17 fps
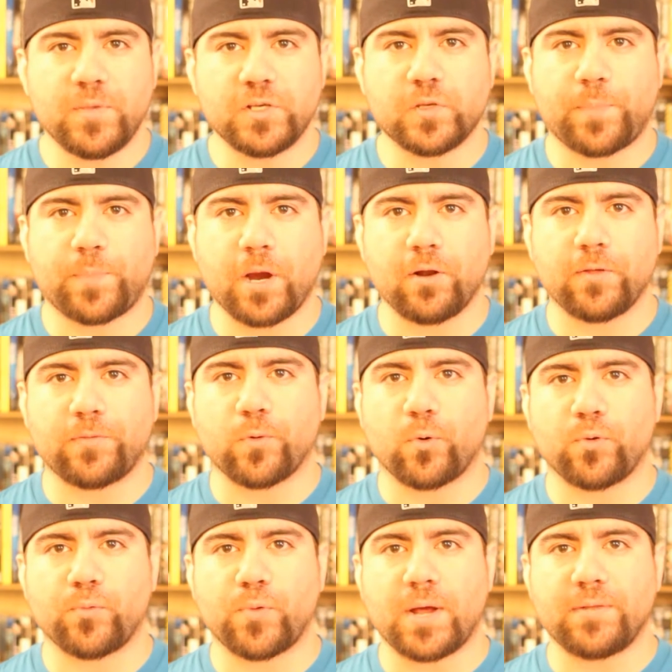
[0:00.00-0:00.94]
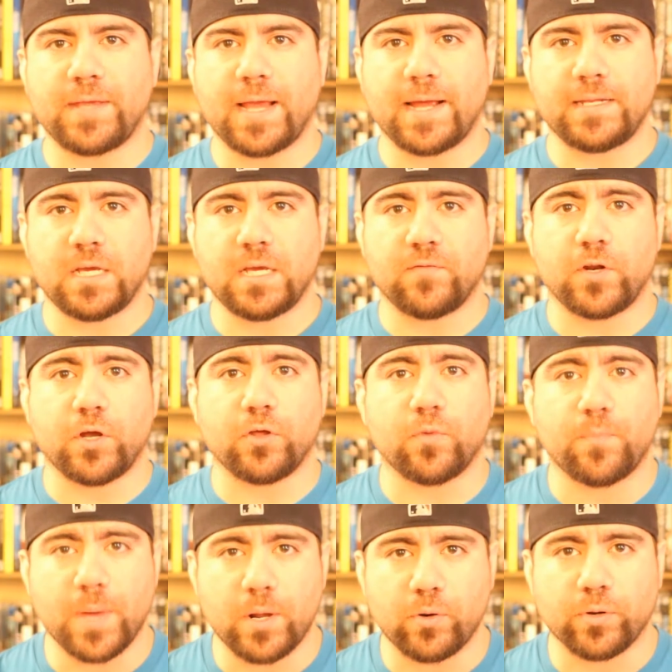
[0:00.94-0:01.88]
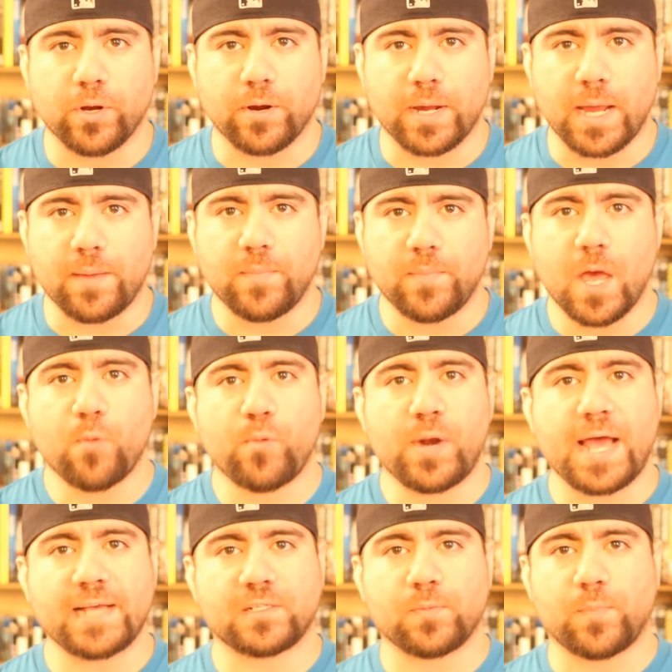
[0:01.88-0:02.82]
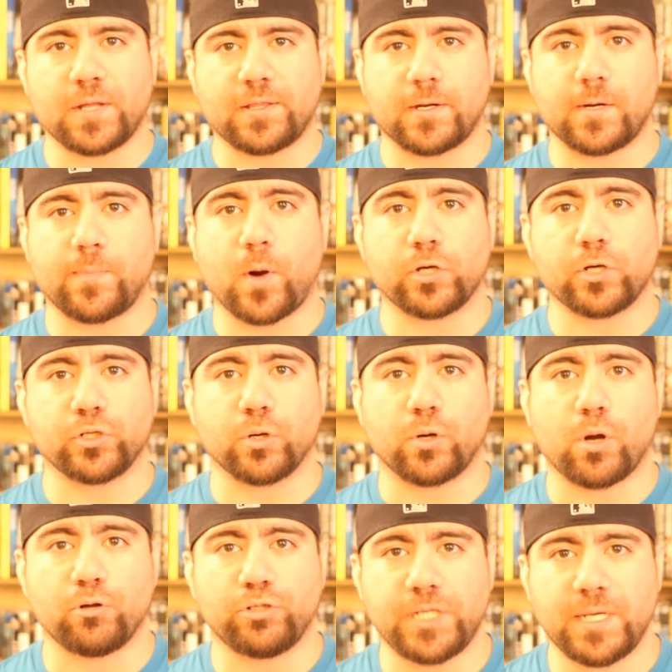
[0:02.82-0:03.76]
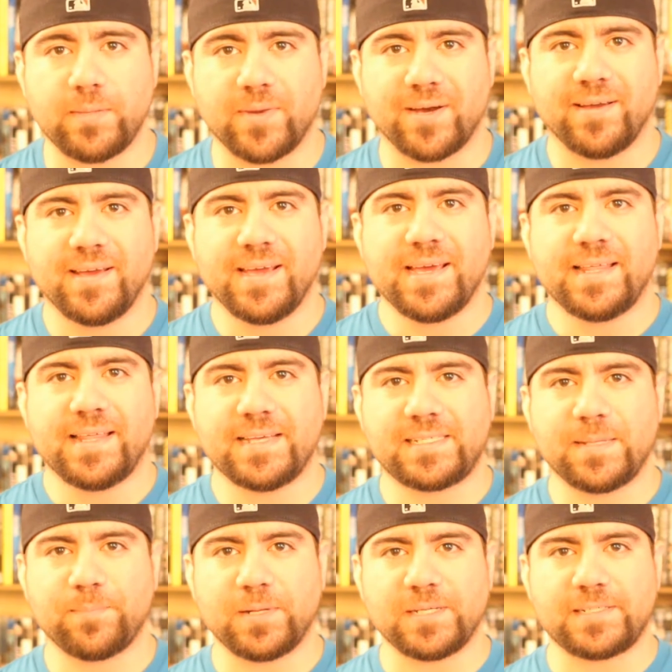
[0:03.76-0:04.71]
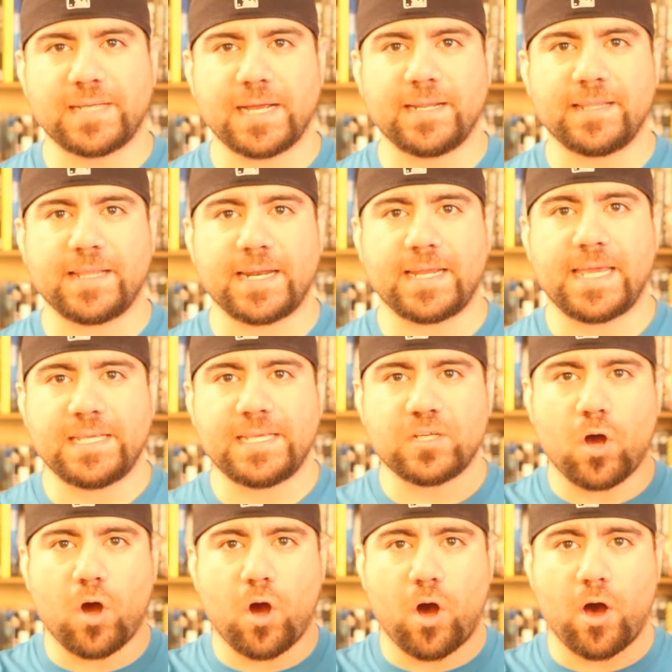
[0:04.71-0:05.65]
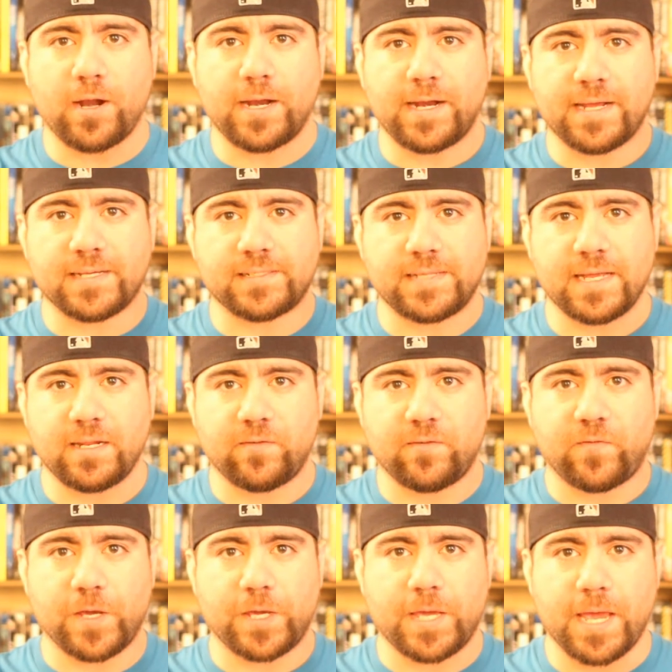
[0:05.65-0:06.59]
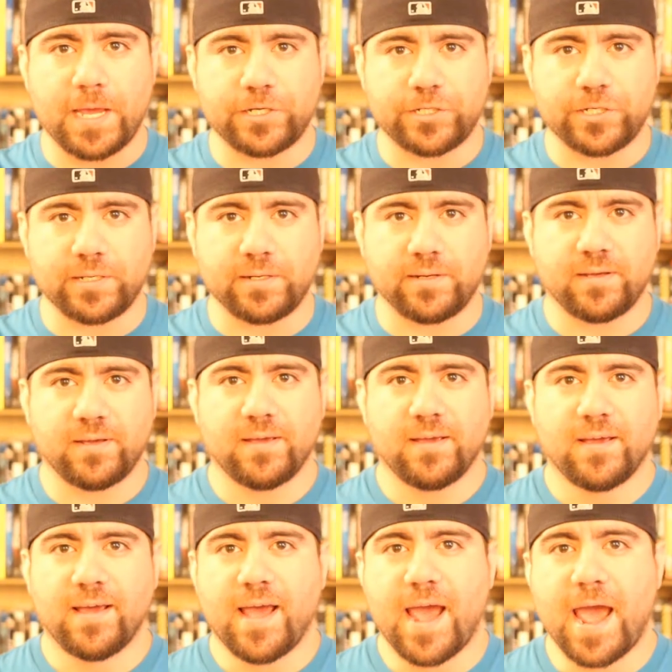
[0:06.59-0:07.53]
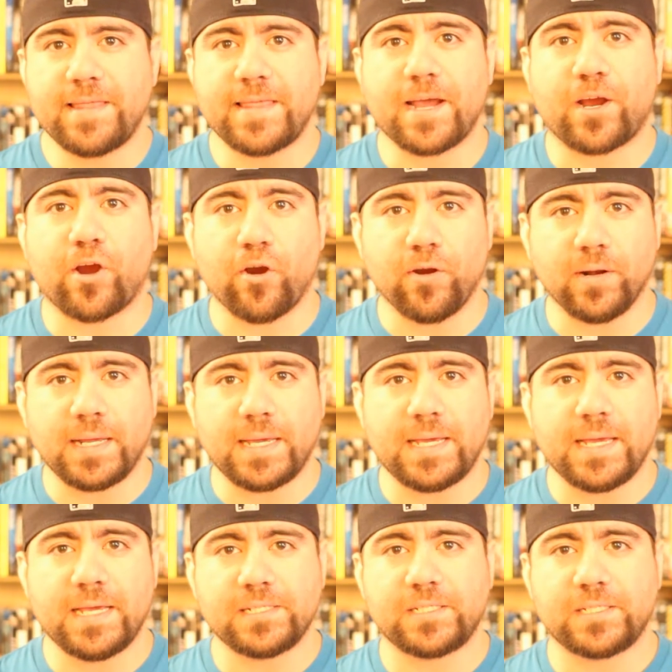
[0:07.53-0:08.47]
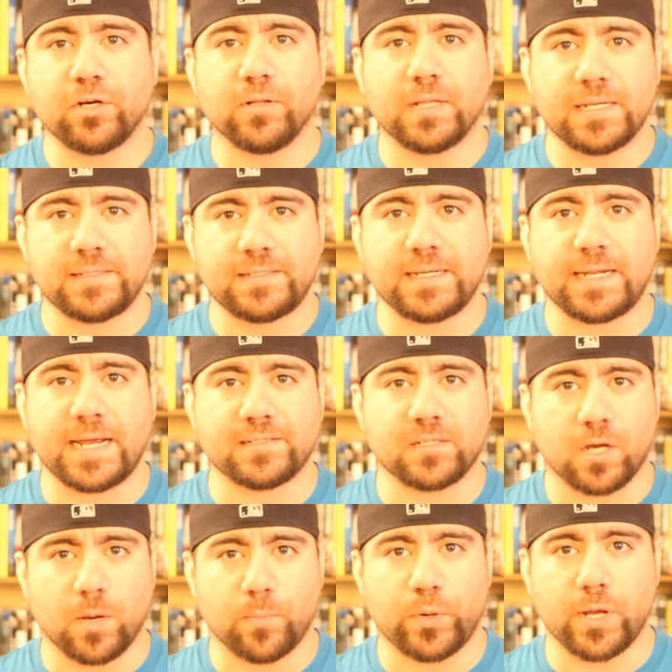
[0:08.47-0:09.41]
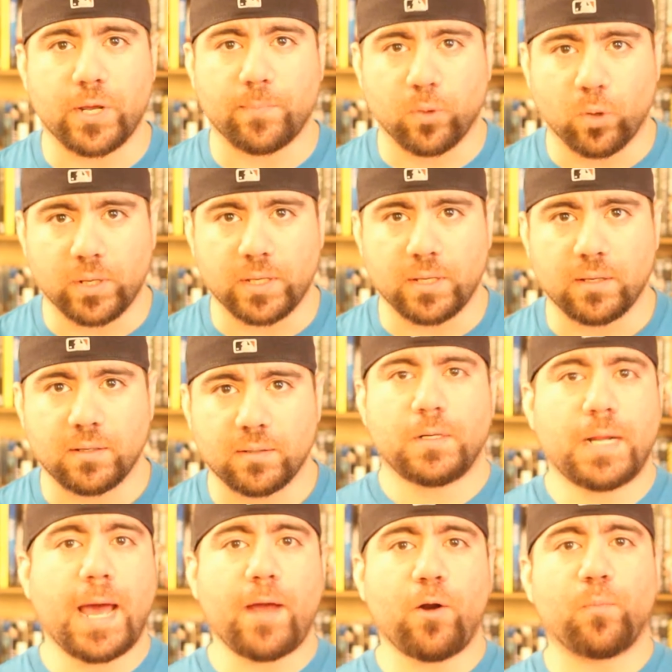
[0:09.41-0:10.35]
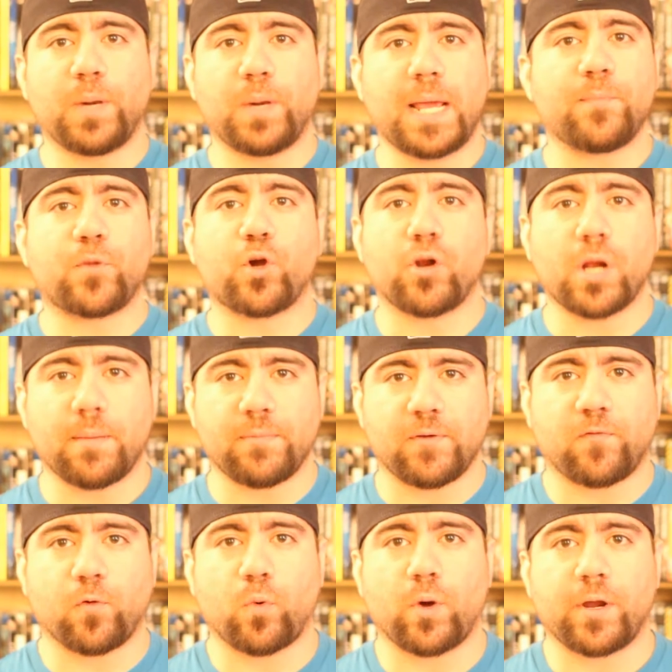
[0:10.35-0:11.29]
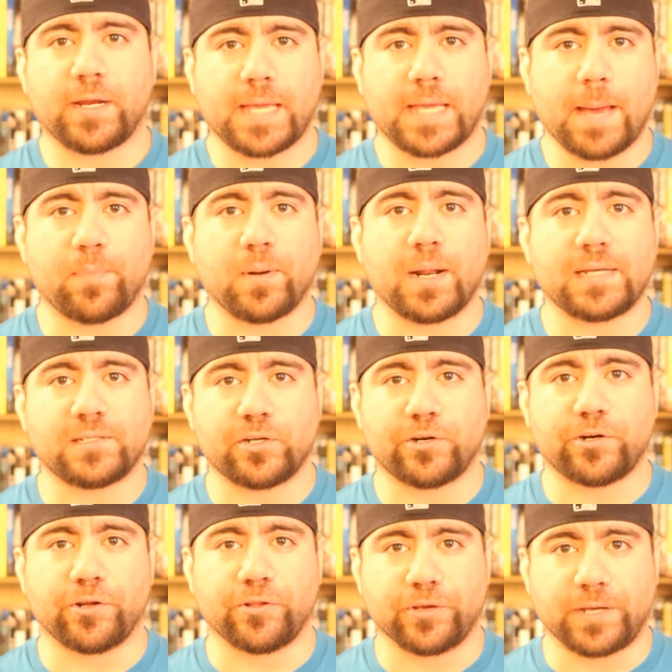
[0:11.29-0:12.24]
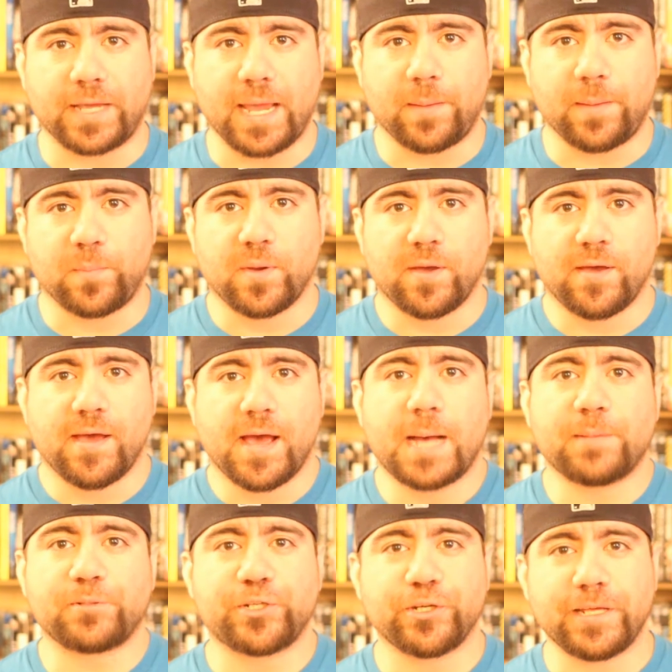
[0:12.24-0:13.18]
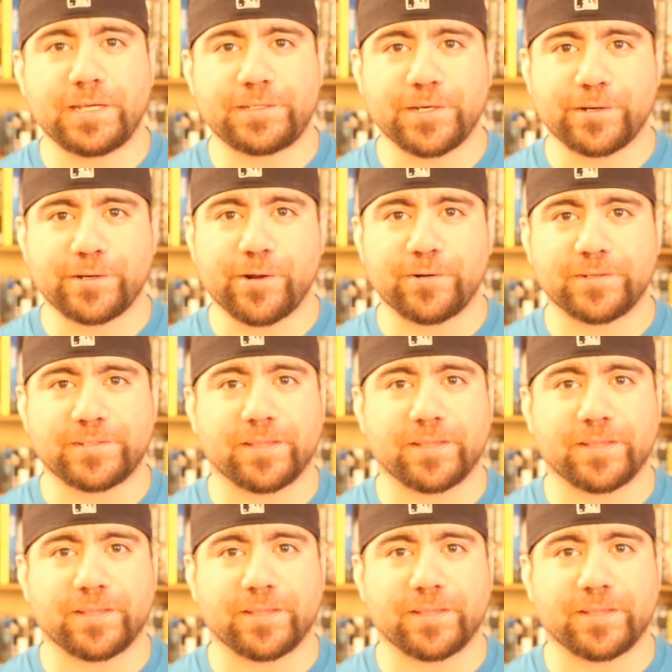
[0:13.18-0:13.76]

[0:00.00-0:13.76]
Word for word: is apparently throwing around the idea of another Metal Gear game, and when asked about the departure of Kojima, they simply stated that he's on an extended vacation, and that currently he's still listed as a company employee. I don't blame Konami for wanting to capitalize on another game. I'm sure they took notice